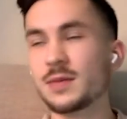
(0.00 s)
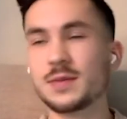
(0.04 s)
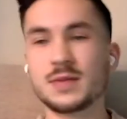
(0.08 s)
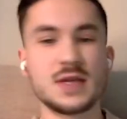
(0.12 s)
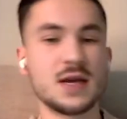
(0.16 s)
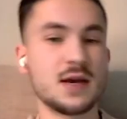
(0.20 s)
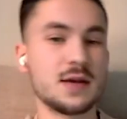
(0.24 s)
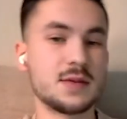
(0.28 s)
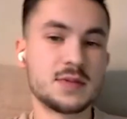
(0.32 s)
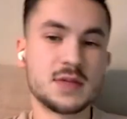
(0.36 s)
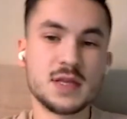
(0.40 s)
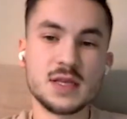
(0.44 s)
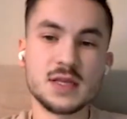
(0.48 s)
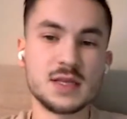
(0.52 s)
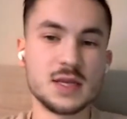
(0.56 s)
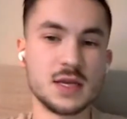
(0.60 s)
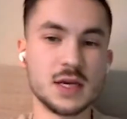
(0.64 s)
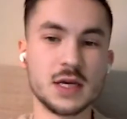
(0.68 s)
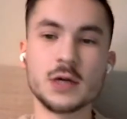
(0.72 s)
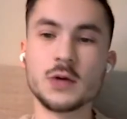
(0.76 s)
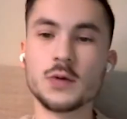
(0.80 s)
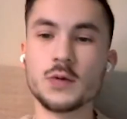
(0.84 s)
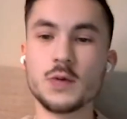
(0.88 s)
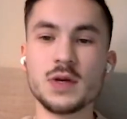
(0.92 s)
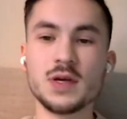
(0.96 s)
sometimes they
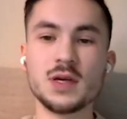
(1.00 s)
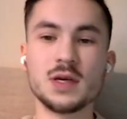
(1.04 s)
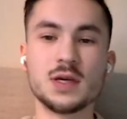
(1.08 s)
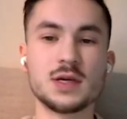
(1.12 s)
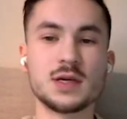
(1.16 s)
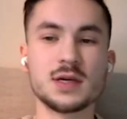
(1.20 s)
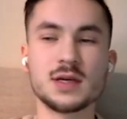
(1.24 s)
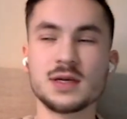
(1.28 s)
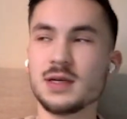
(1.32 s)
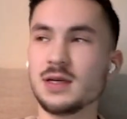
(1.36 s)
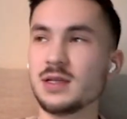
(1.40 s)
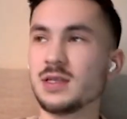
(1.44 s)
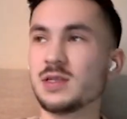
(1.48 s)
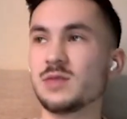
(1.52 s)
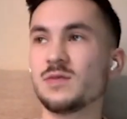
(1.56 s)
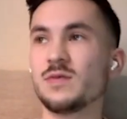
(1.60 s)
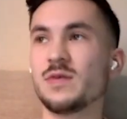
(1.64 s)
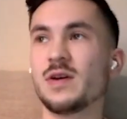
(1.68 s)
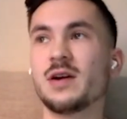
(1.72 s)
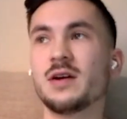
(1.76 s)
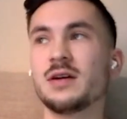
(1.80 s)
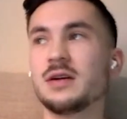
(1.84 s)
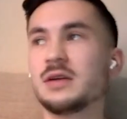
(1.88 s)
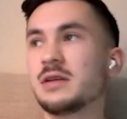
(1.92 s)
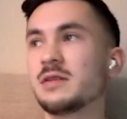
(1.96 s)
take a week. It's
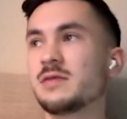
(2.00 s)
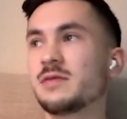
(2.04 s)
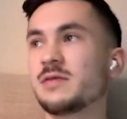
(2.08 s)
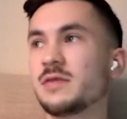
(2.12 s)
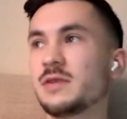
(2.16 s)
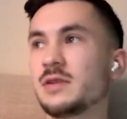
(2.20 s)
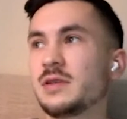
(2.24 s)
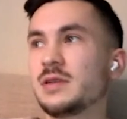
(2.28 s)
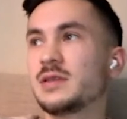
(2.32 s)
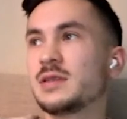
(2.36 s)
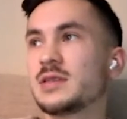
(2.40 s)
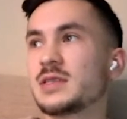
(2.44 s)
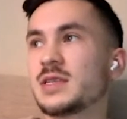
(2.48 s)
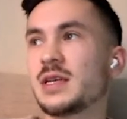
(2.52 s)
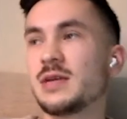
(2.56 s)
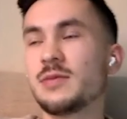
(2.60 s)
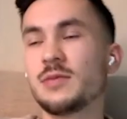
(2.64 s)
very different.